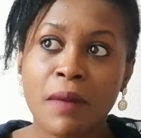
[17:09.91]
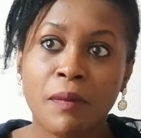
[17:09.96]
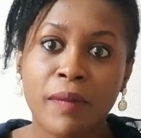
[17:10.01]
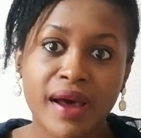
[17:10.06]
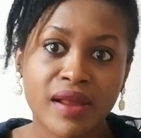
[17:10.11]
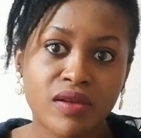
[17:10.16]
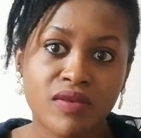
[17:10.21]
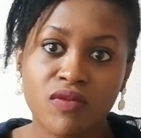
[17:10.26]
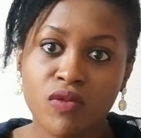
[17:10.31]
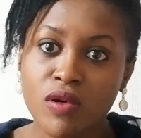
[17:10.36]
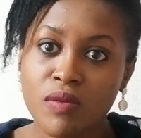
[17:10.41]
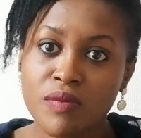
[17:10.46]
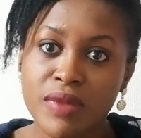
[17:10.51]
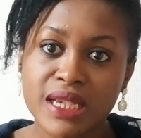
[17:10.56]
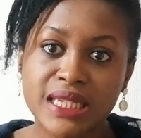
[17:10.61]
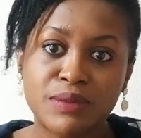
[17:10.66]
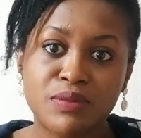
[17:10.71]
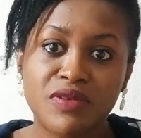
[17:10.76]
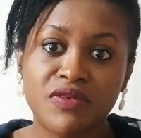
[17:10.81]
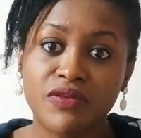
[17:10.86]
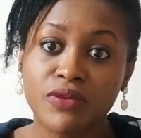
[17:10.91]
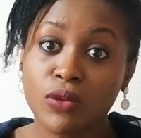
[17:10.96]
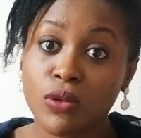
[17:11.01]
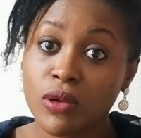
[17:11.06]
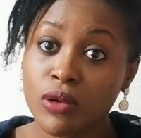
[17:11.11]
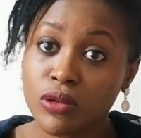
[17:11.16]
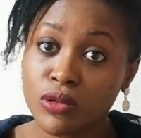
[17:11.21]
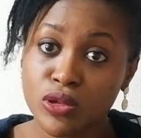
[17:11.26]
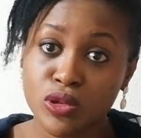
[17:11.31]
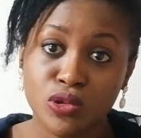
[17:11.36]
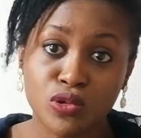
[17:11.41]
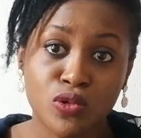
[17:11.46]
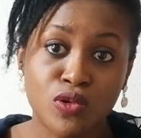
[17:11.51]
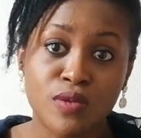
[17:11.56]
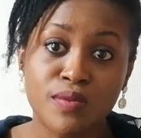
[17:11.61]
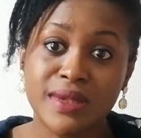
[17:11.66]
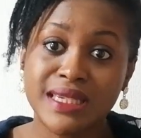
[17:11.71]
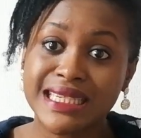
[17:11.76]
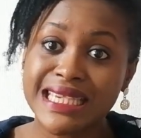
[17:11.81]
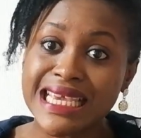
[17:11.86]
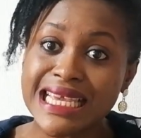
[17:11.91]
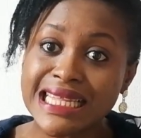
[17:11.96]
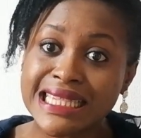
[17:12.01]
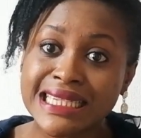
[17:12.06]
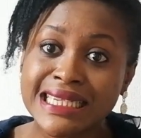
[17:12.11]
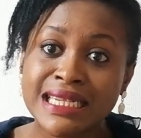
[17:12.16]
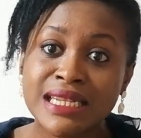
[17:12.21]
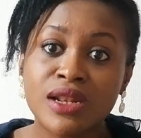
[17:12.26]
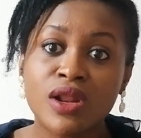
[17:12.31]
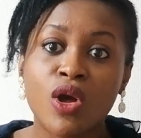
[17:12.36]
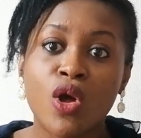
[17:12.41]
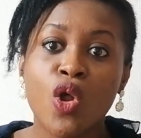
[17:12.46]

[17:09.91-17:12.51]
part of what makes me feel close to home is eating